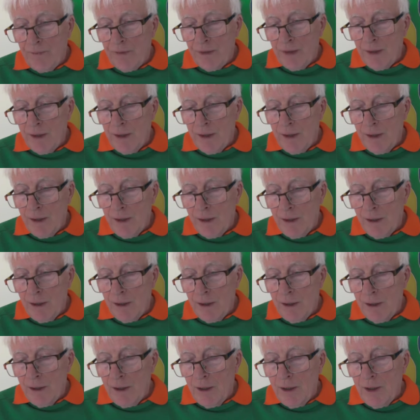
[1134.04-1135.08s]

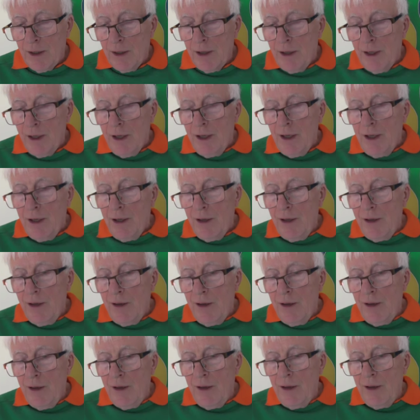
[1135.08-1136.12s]

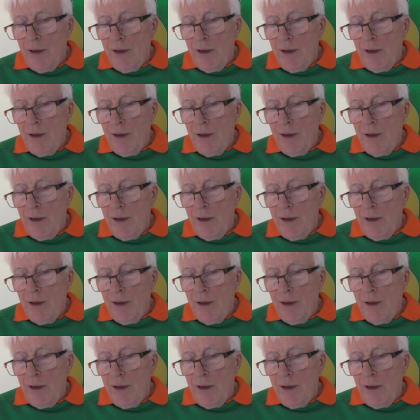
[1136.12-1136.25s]
No one is speaking in this clip.